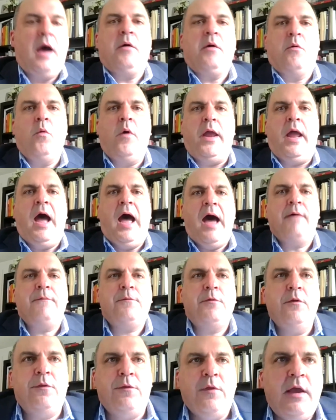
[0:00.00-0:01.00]
We
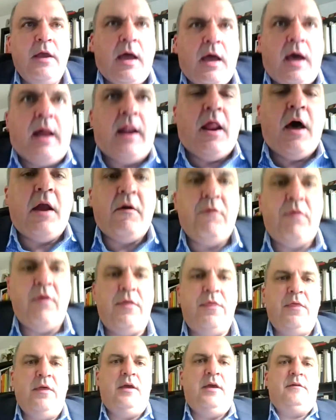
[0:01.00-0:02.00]
have to think a lot of the
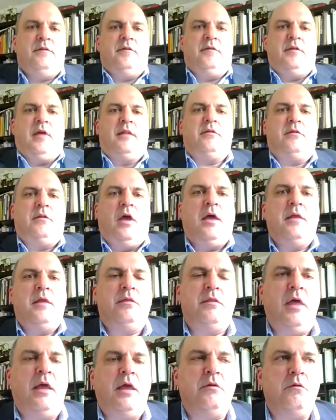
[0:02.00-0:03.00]
things
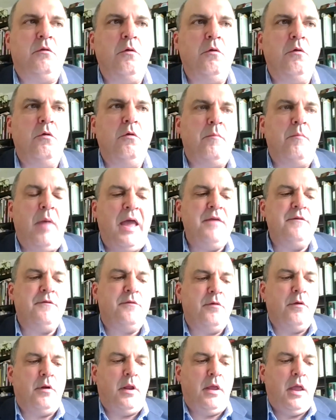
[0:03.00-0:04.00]
that you
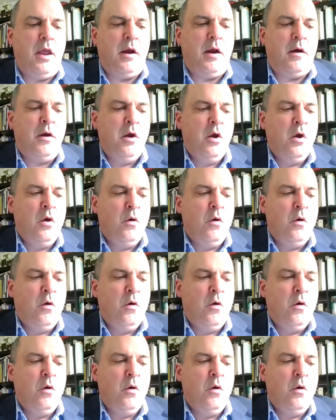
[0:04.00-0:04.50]
mentioned here.